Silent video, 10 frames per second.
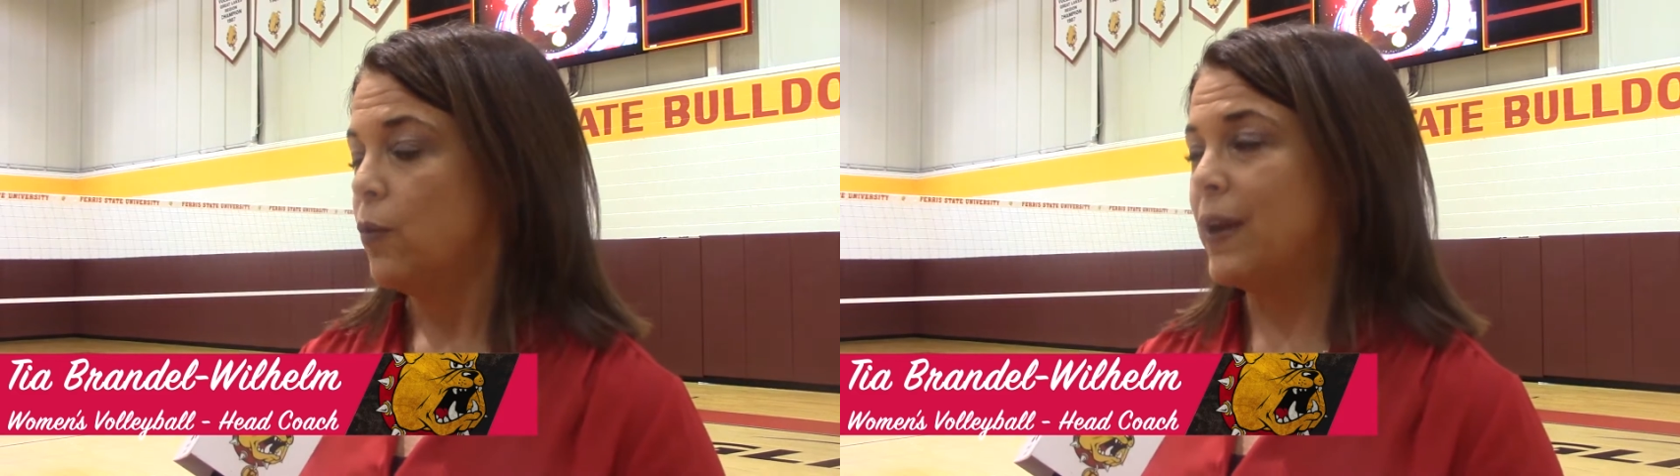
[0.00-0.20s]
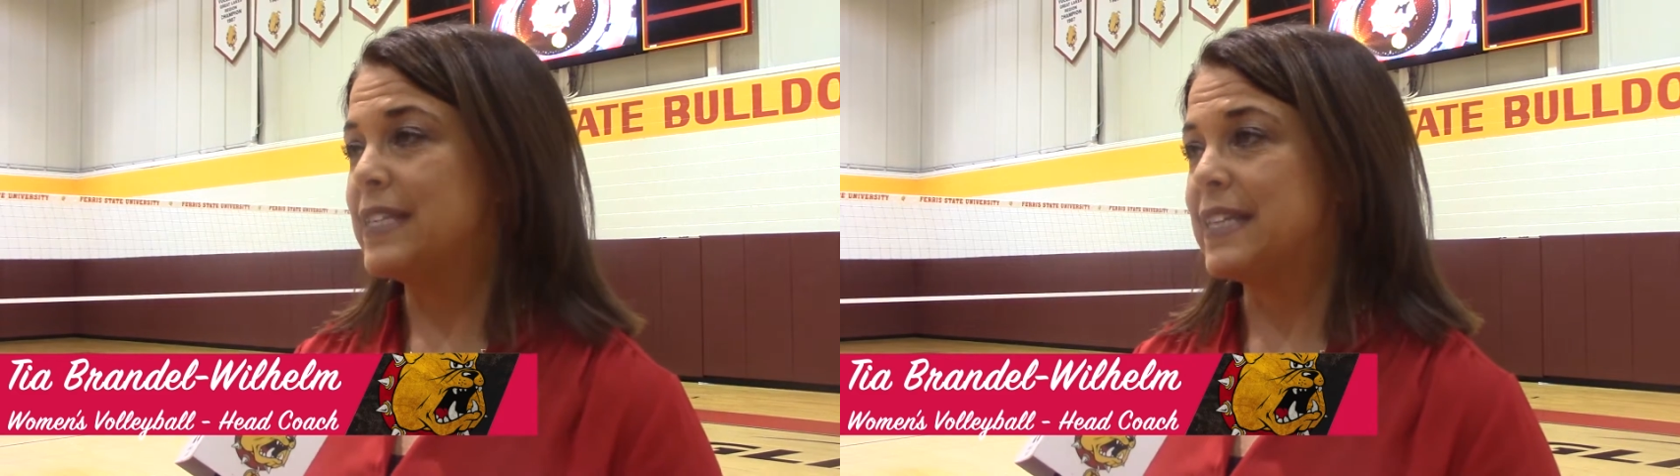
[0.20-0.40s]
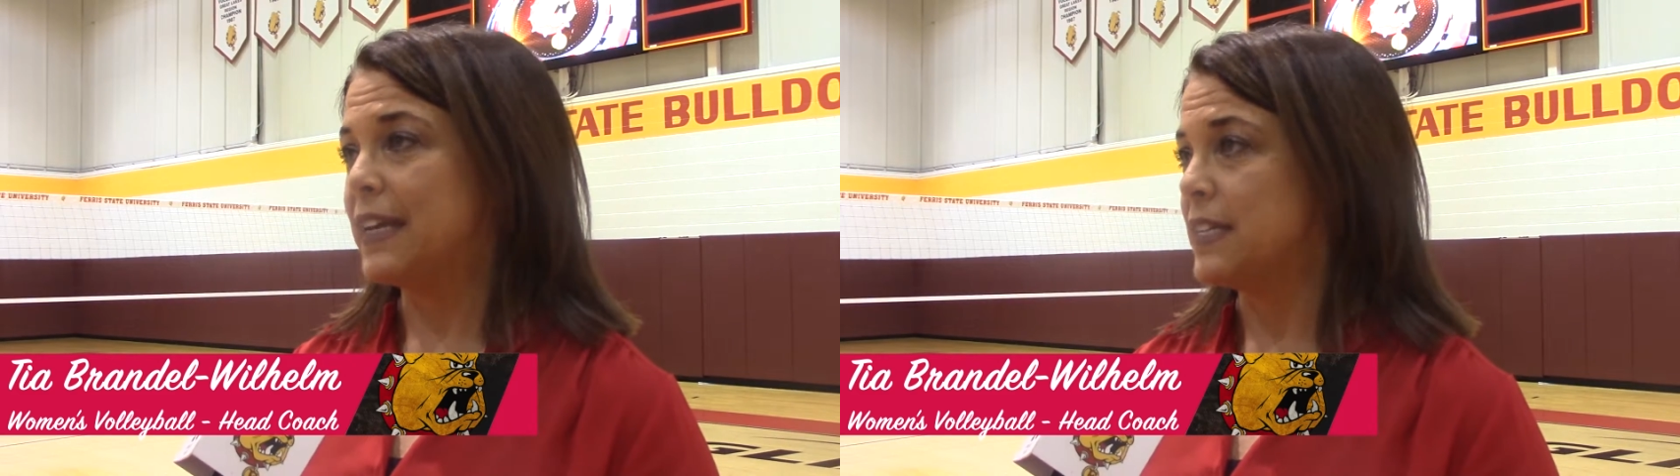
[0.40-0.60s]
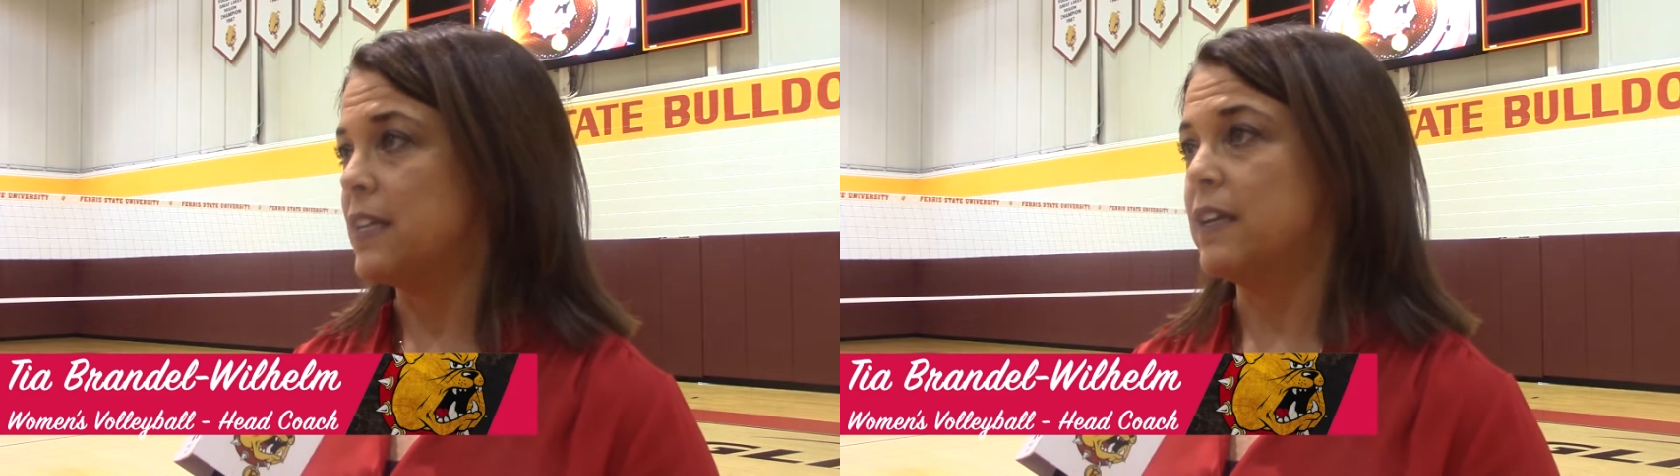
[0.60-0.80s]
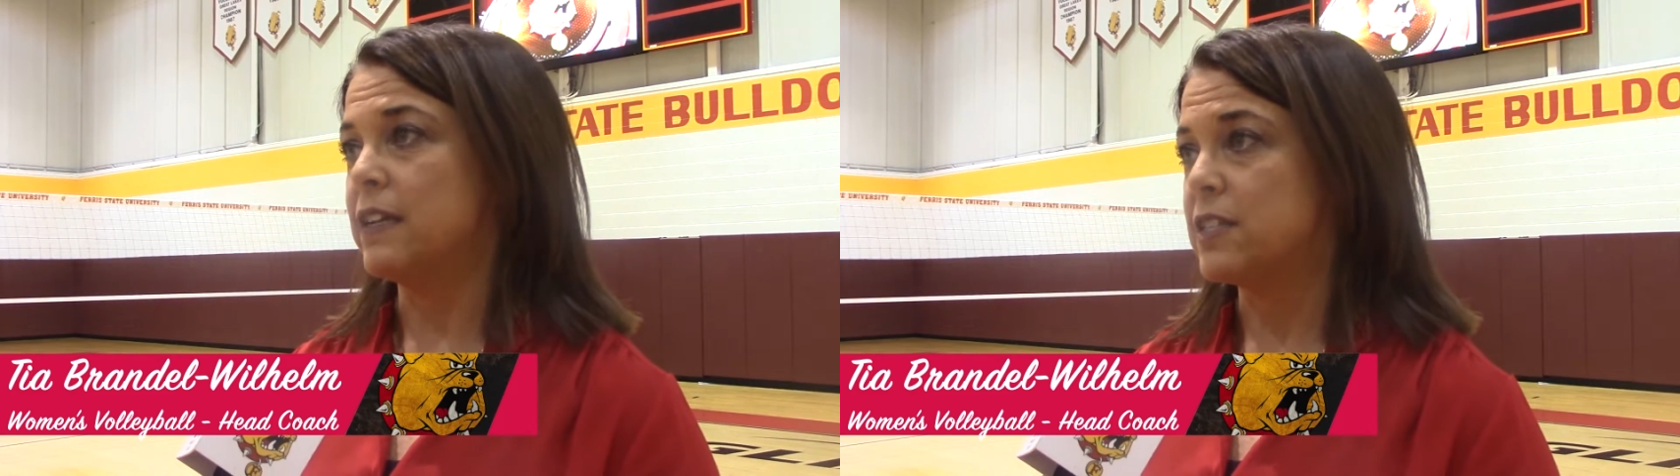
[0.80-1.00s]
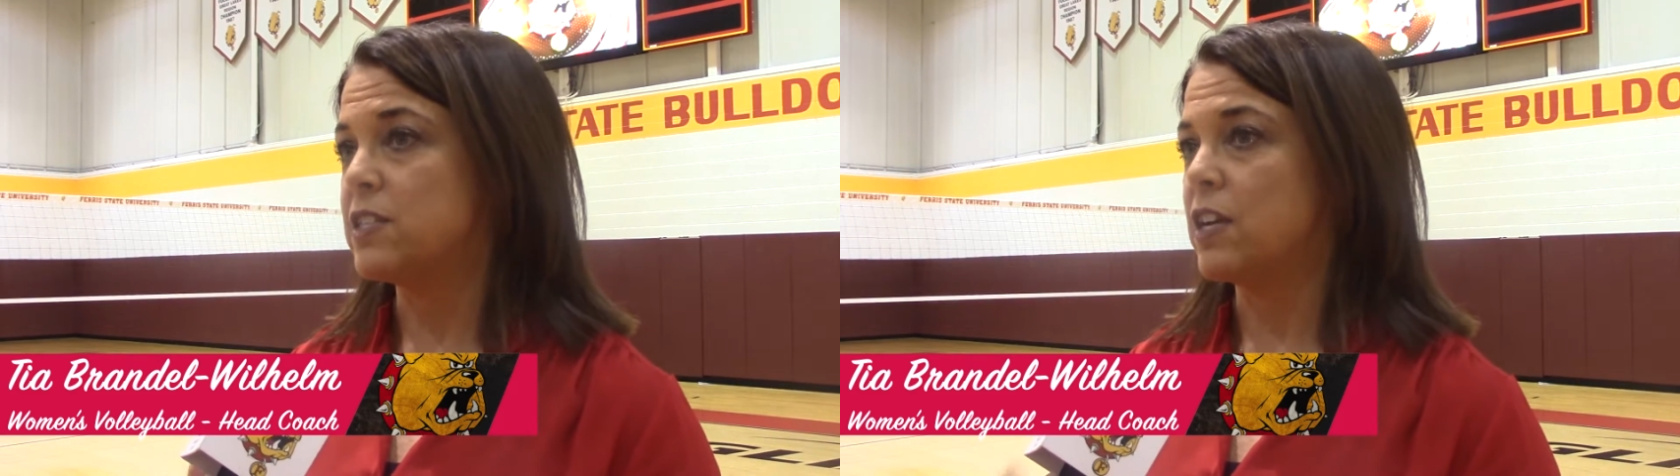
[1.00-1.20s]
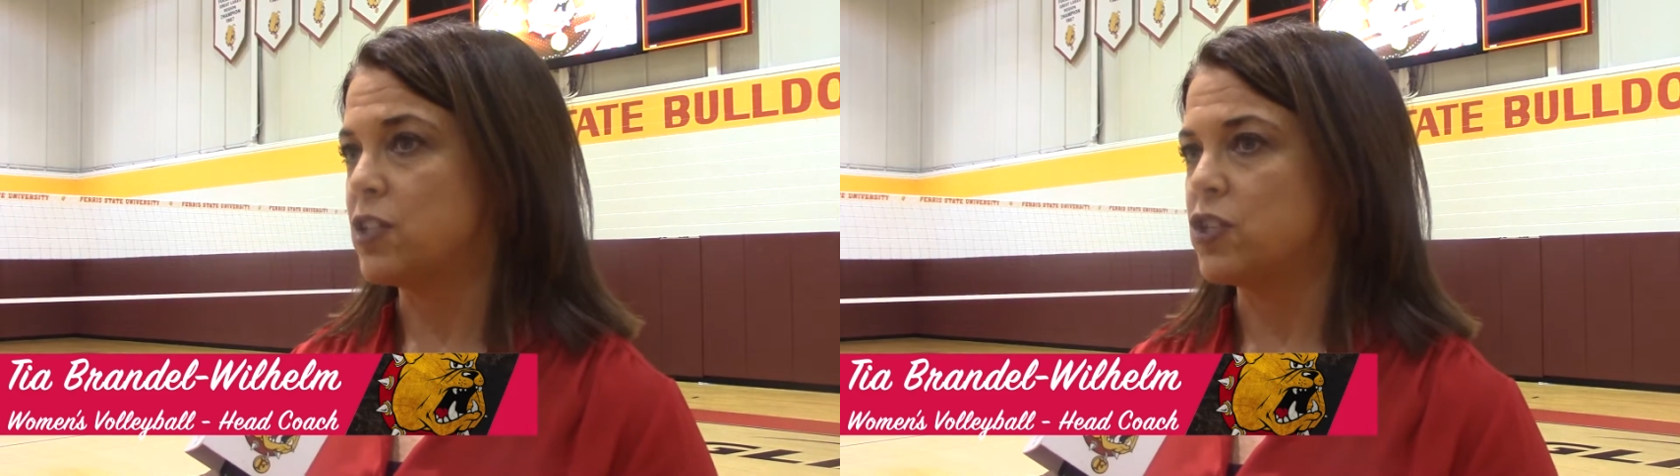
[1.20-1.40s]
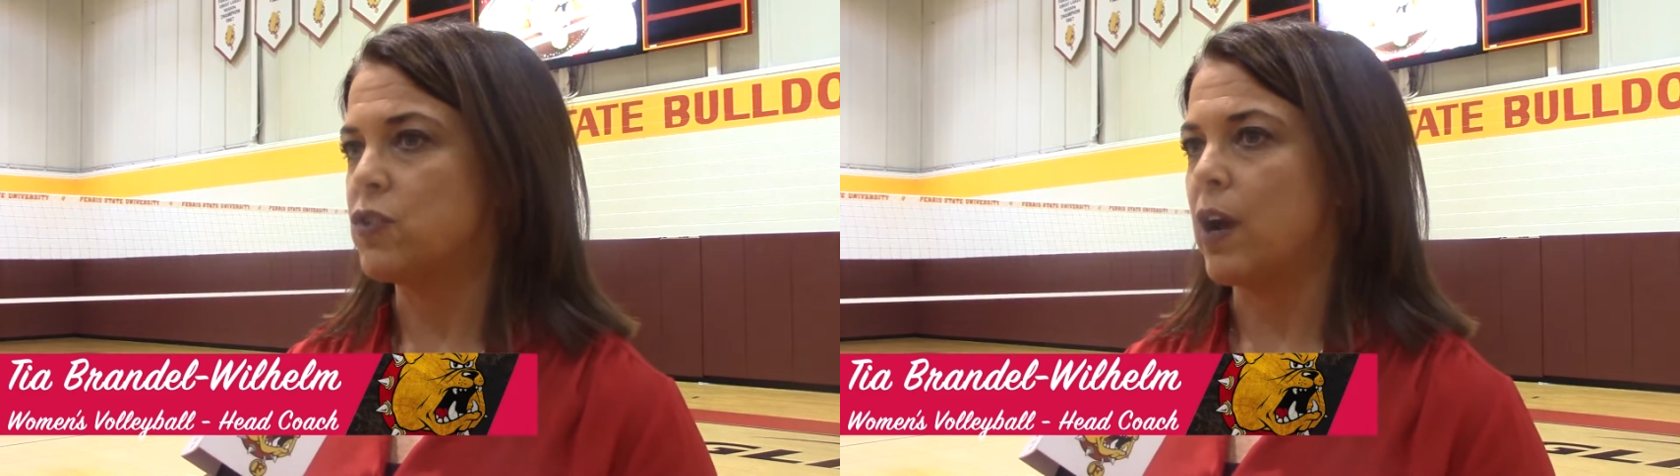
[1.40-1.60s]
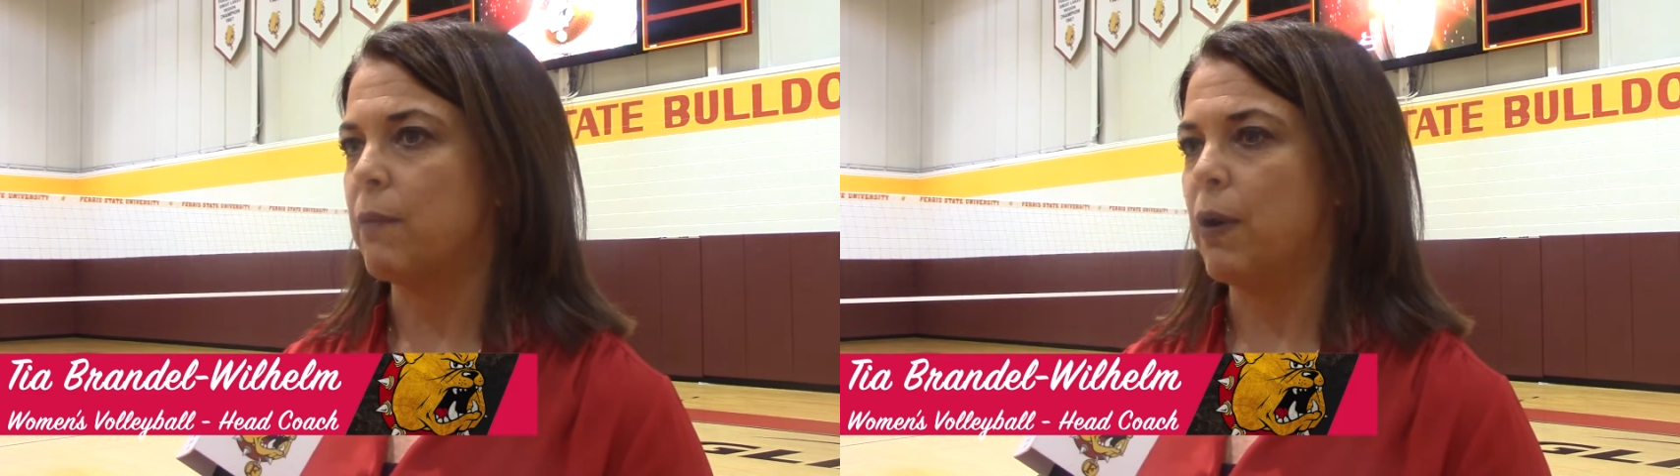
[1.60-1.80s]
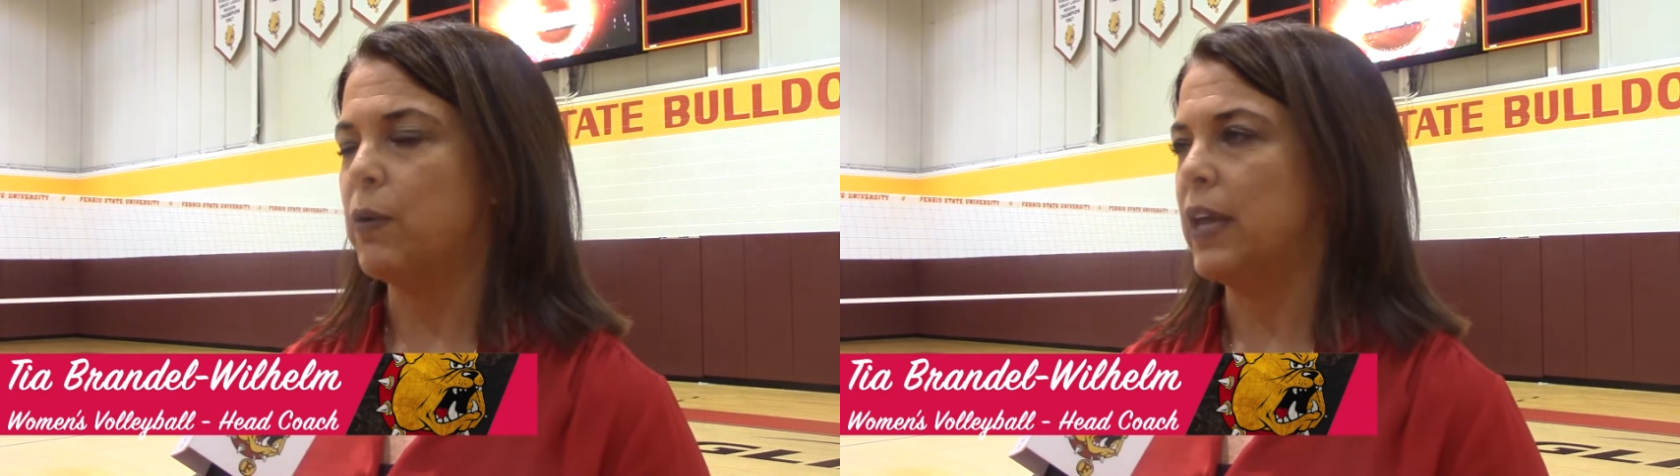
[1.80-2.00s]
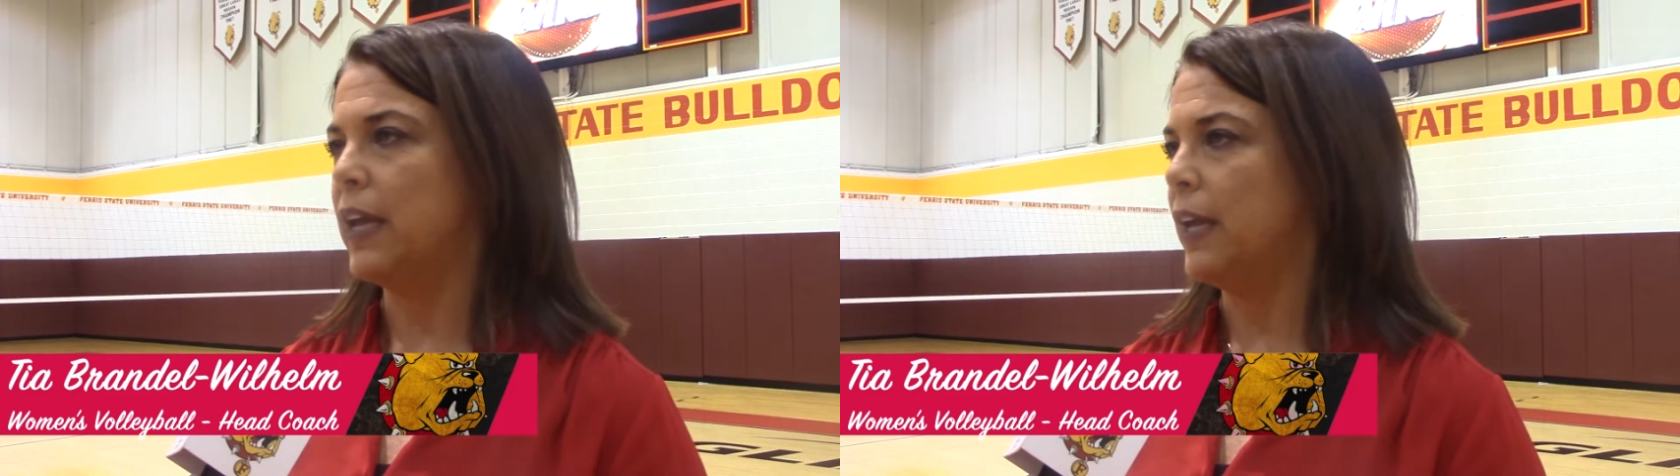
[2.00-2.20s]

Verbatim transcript: Wayne State is, a, is such a strong opponent,